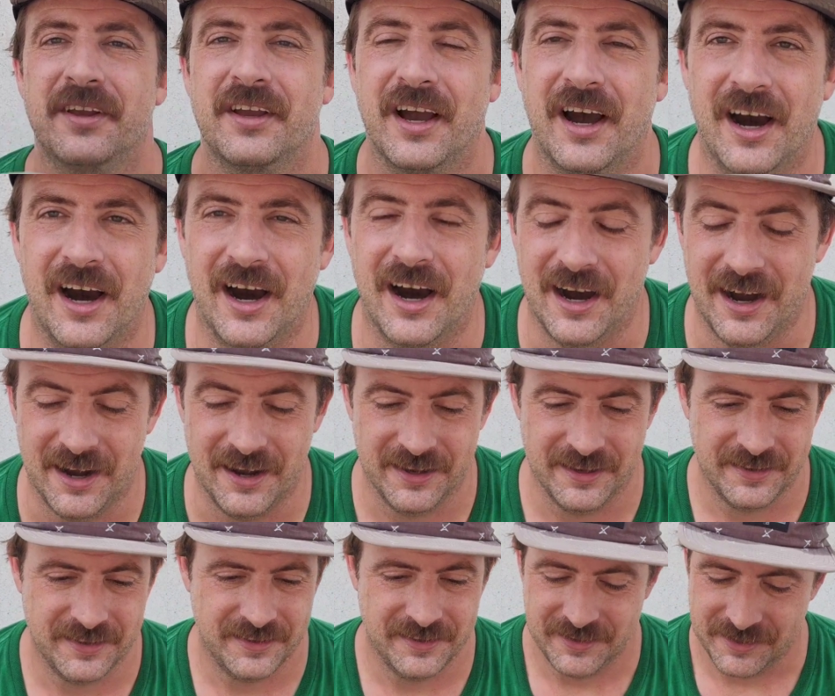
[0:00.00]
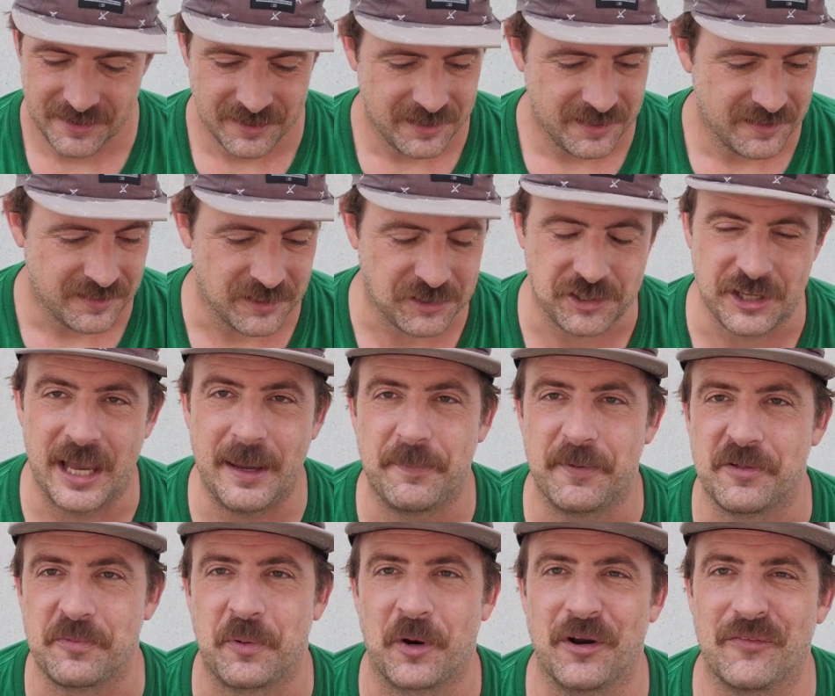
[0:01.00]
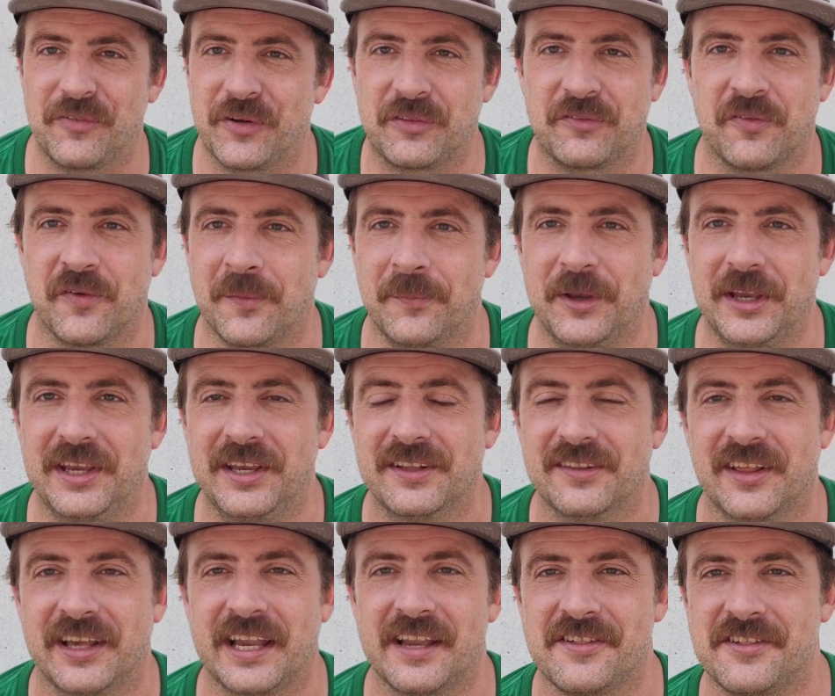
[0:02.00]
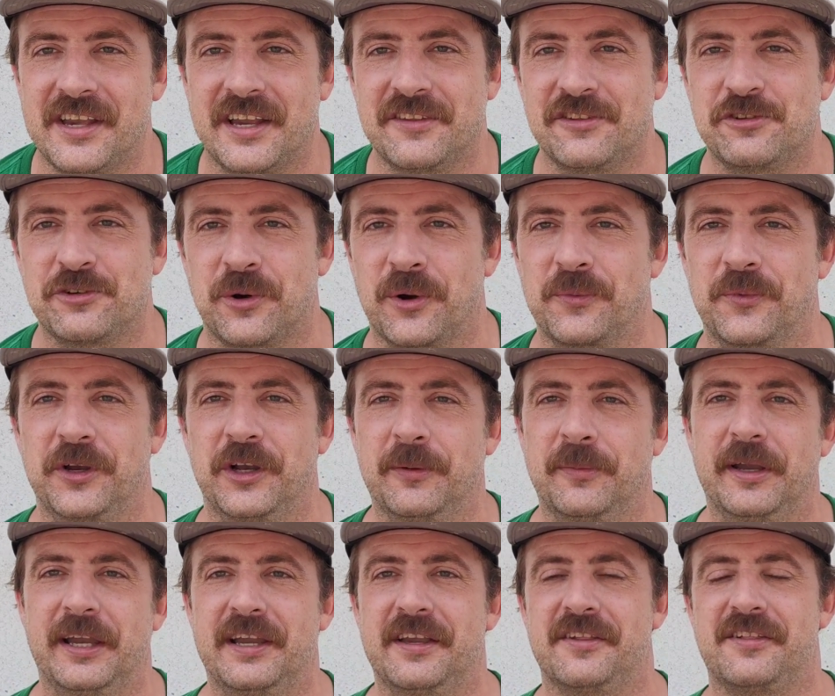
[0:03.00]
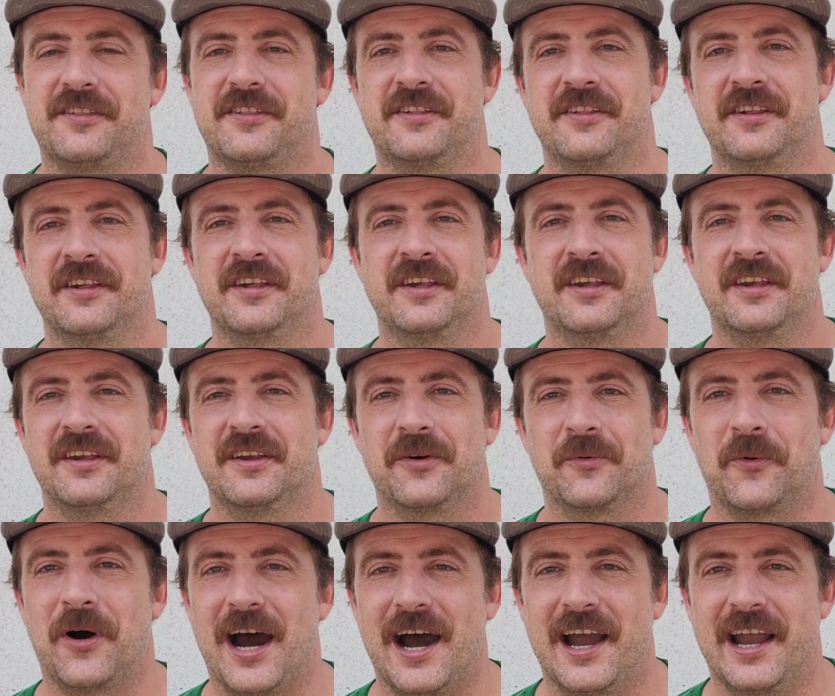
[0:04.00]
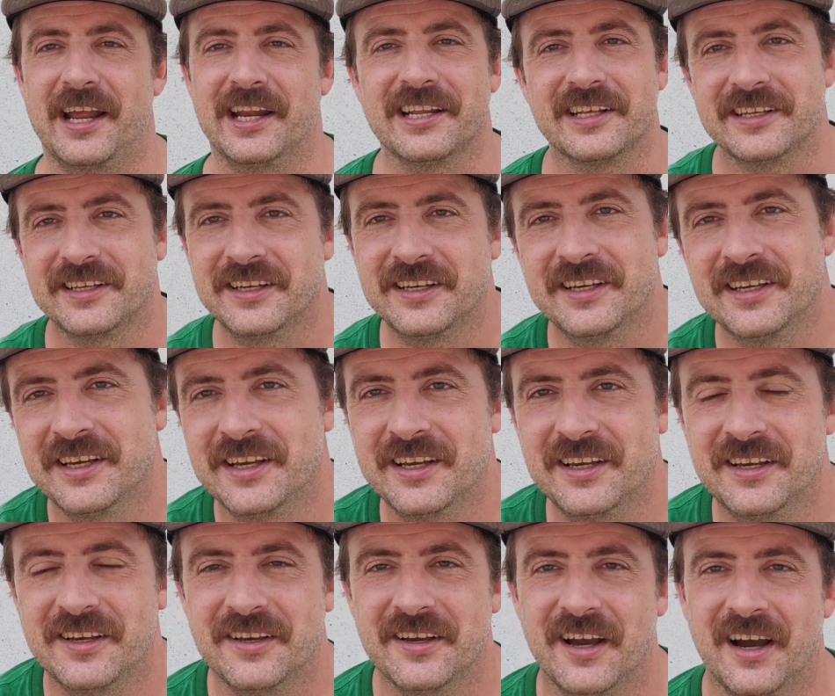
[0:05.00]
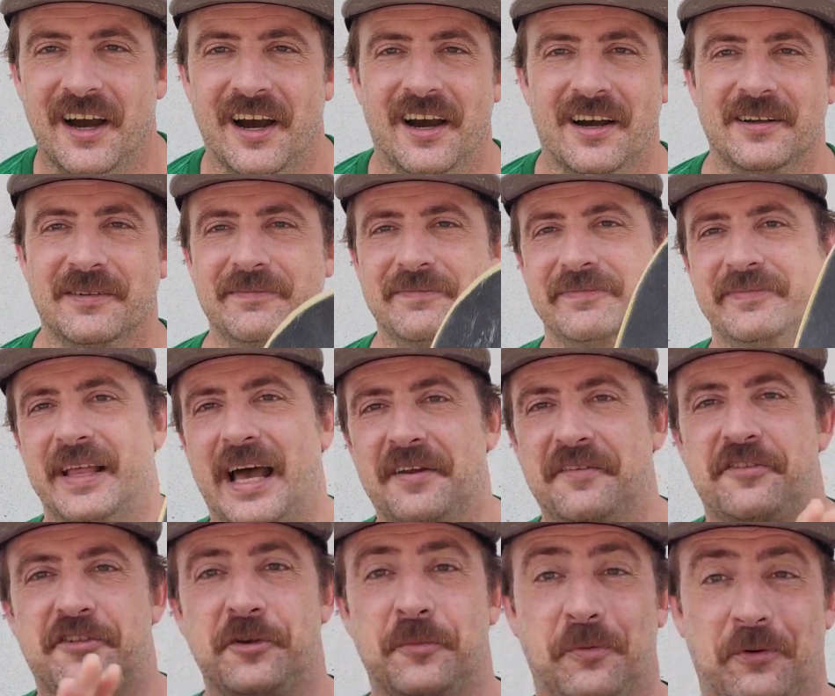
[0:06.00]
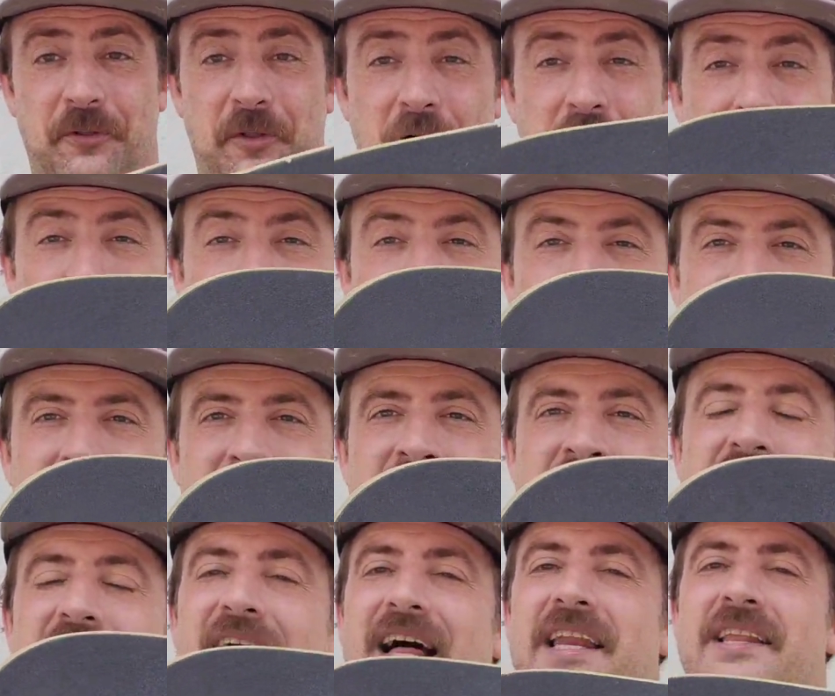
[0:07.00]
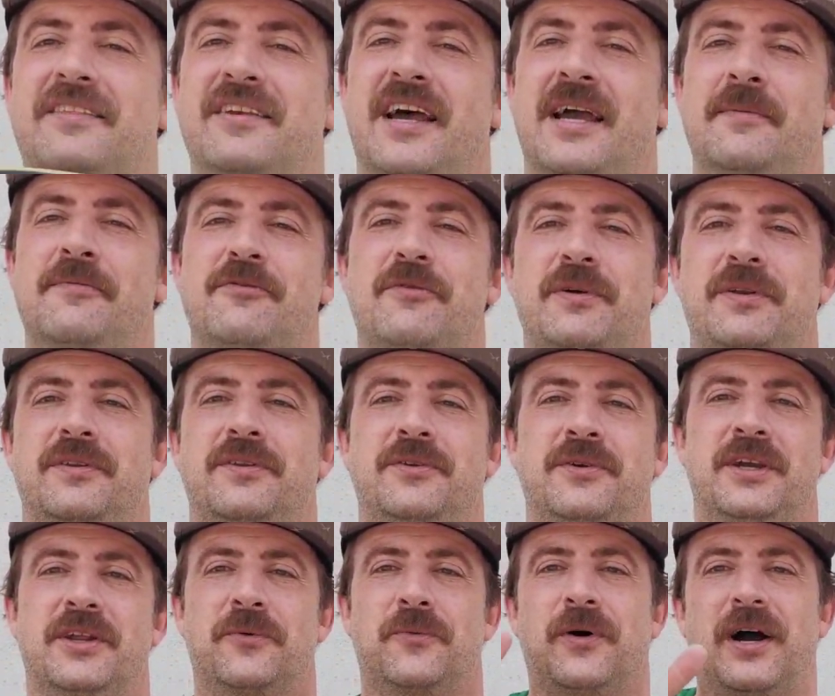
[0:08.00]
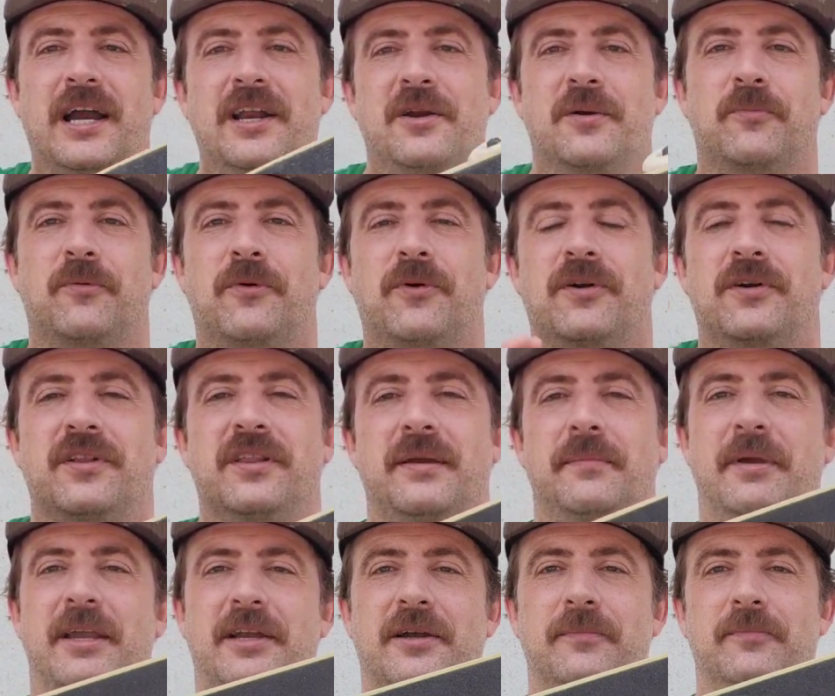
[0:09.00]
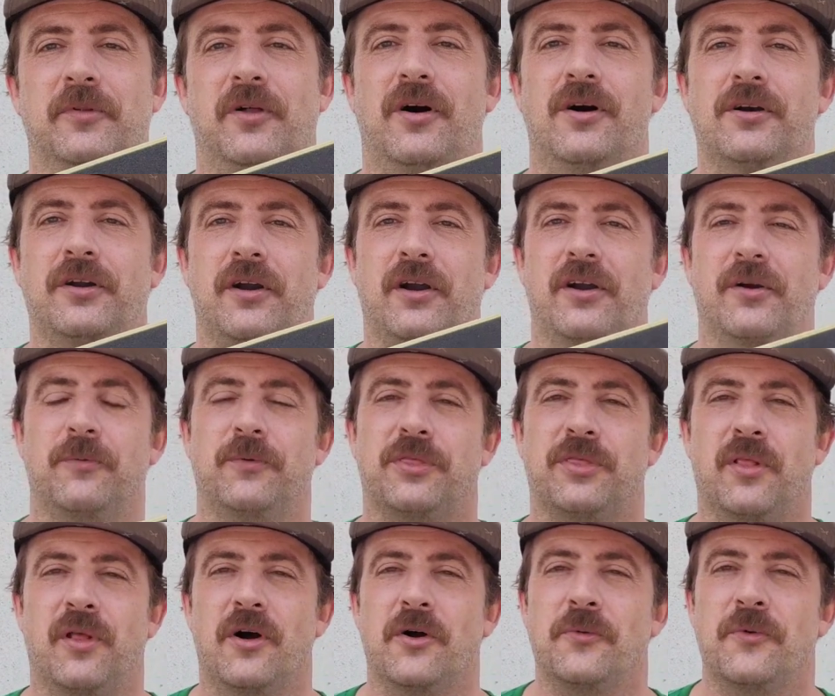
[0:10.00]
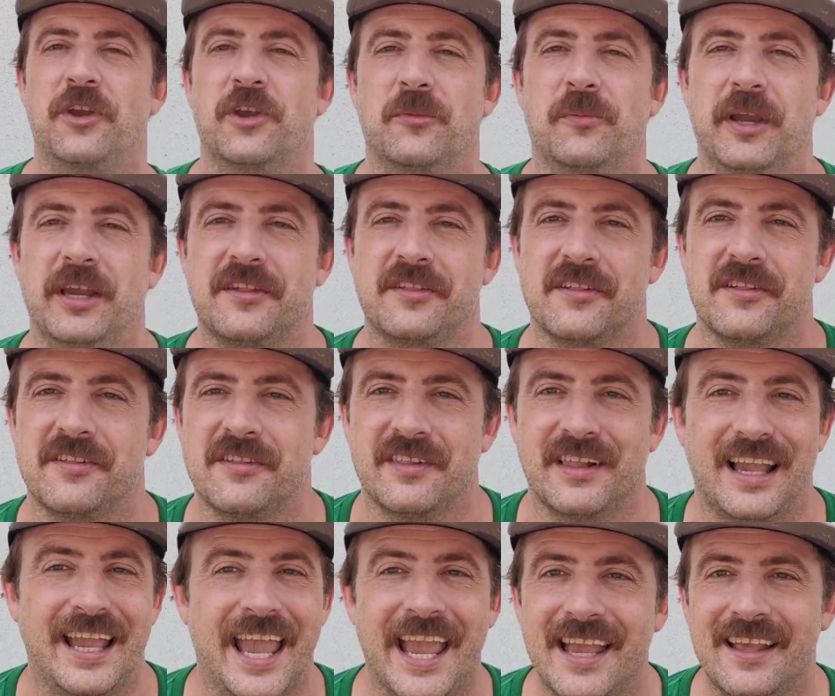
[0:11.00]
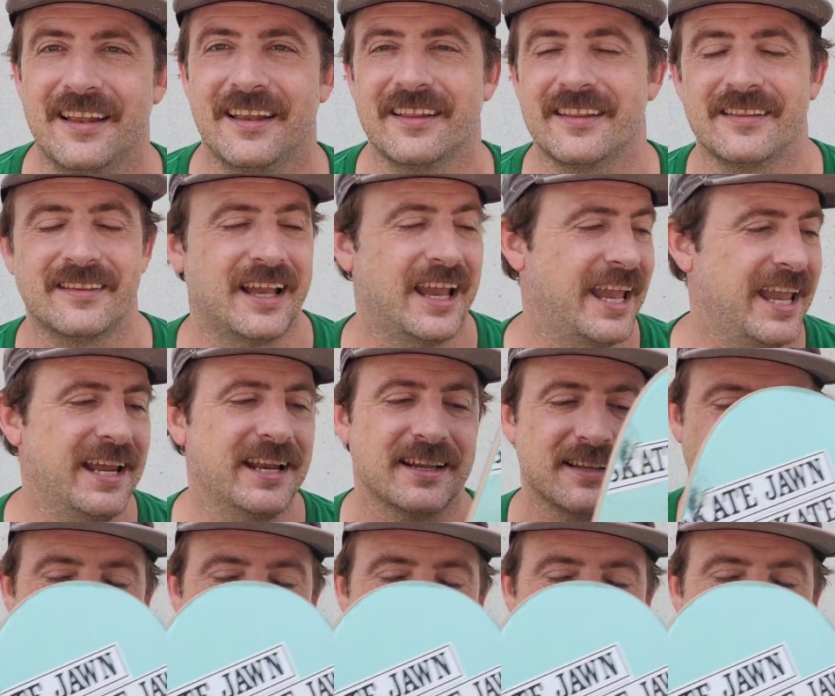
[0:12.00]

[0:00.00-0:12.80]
The shape is perfect for me. Like I said, short wheelbase, wide, not super long. Because a lot of times when you get a wider board, they make them longer with long wheelbases, and I hate it. I hate it.